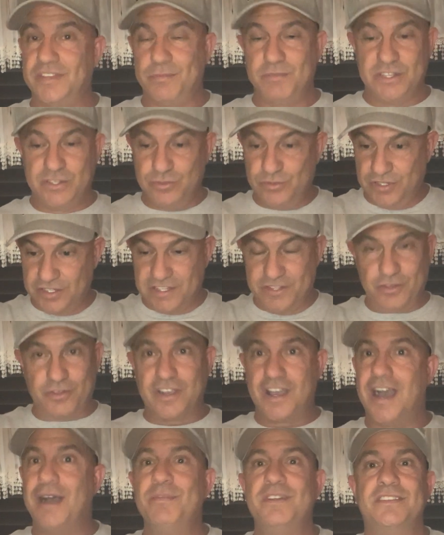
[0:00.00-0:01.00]
I mean, you look in their
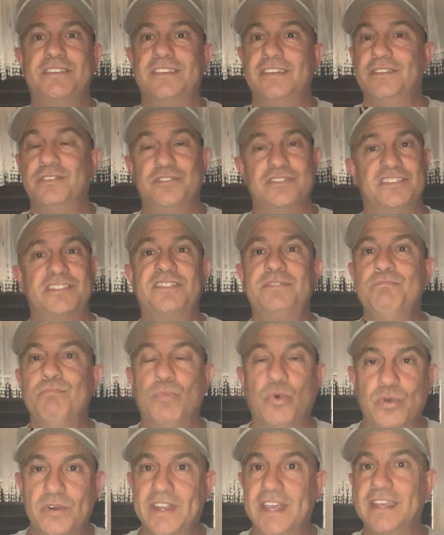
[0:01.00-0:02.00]
comments and there's
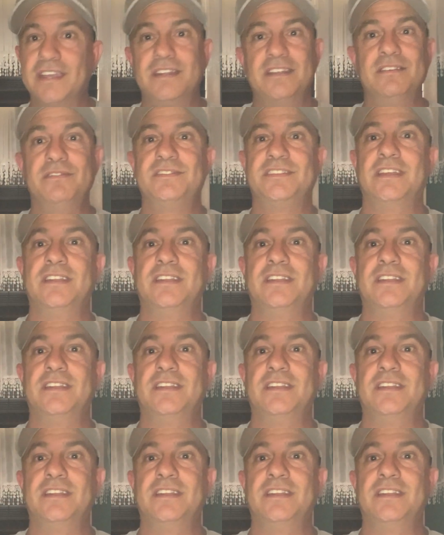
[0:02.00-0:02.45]
more negatives